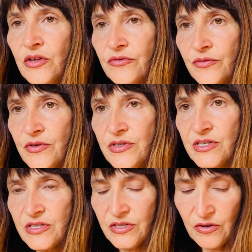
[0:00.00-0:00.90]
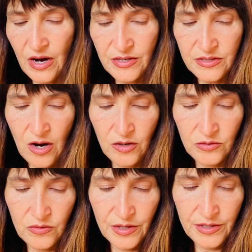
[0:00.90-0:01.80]
through Jesus Christ our
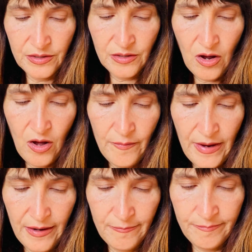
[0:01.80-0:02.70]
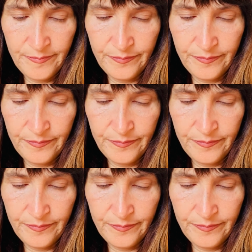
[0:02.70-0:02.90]
Lord. Amen.